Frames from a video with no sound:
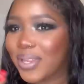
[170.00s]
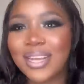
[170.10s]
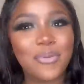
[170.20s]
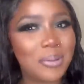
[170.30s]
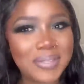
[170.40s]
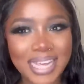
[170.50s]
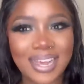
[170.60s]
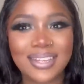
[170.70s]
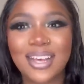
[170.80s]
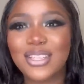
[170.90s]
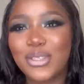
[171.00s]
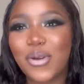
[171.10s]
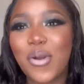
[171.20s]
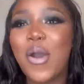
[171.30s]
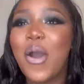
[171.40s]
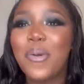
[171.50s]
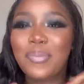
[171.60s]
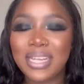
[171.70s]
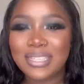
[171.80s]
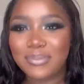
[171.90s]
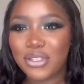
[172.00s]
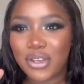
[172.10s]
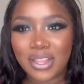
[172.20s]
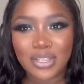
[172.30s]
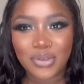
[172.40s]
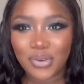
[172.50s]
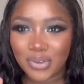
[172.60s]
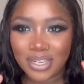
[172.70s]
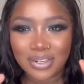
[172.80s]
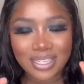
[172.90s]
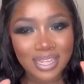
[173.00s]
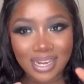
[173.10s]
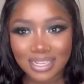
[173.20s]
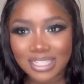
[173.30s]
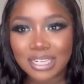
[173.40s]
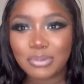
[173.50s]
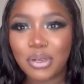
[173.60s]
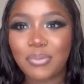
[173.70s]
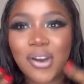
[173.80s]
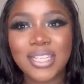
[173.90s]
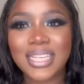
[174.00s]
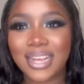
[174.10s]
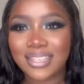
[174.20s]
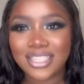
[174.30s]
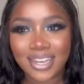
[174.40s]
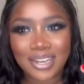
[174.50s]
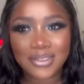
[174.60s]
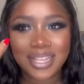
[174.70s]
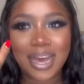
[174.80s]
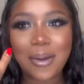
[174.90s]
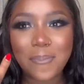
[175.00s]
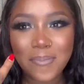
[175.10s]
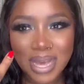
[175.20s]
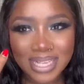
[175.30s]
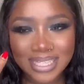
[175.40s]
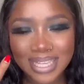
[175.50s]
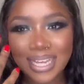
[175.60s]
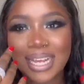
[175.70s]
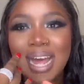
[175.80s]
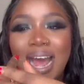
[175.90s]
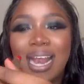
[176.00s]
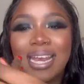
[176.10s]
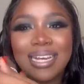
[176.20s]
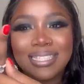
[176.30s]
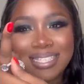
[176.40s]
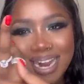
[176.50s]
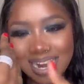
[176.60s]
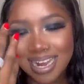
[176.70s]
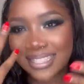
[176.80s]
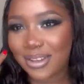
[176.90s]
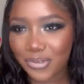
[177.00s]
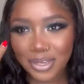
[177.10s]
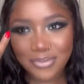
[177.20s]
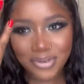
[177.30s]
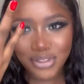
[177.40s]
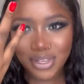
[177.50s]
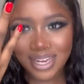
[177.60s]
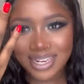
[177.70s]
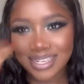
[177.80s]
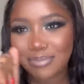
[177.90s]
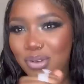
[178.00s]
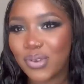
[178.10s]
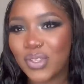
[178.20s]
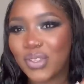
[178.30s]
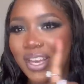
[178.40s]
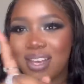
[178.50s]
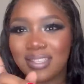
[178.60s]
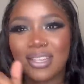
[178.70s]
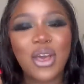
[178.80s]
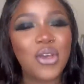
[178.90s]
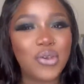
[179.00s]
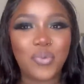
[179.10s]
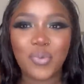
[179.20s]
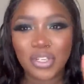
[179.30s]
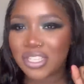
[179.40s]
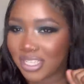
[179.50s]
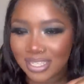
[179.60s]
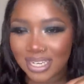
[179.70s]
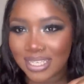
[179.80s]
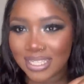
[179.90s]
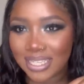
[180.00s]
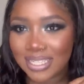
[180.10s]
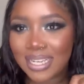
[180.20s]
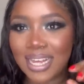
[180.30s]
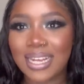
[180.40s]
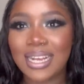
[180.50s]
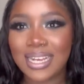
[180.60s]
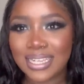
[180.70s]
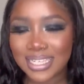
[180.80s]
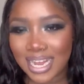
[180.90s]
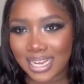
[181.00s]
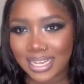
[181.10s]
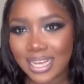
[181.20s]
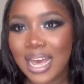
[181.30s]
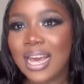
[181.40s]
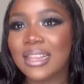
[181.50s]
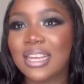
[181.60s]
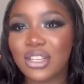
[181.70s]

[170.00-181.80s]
website. So please make sure that you go down in the description box and check out their amazing luxurious affordable jewelry, because you guys, you won't regret it. Like, literally, they